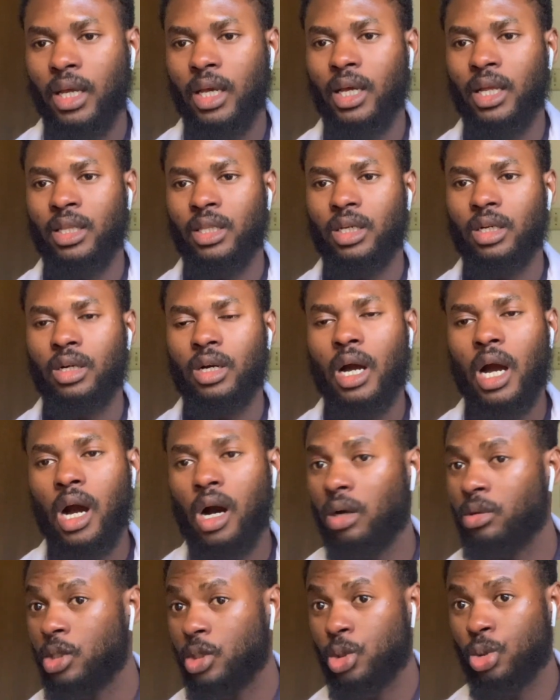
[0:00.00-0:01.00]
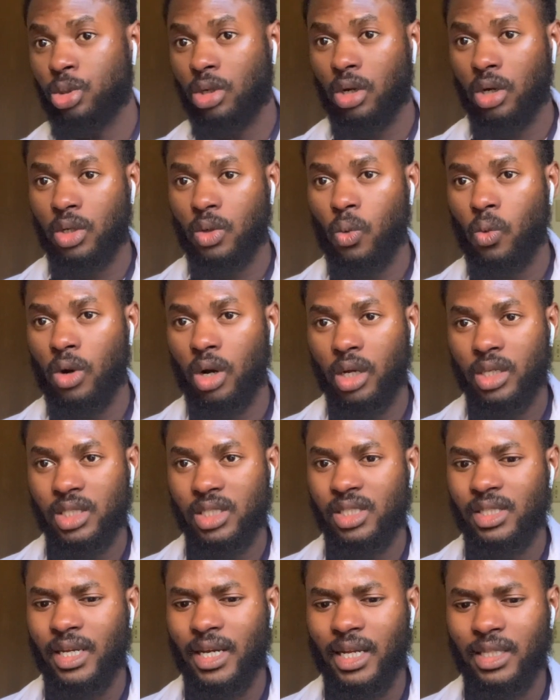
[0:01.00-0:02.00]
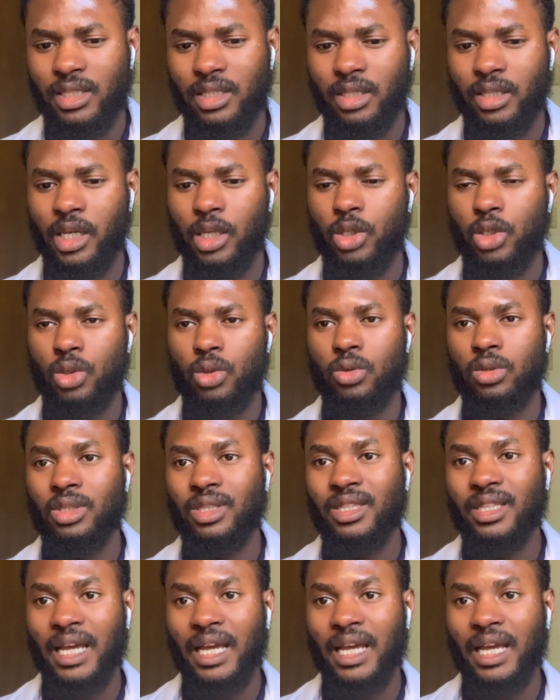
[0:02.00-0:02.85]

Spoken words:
And how this drug works is that they do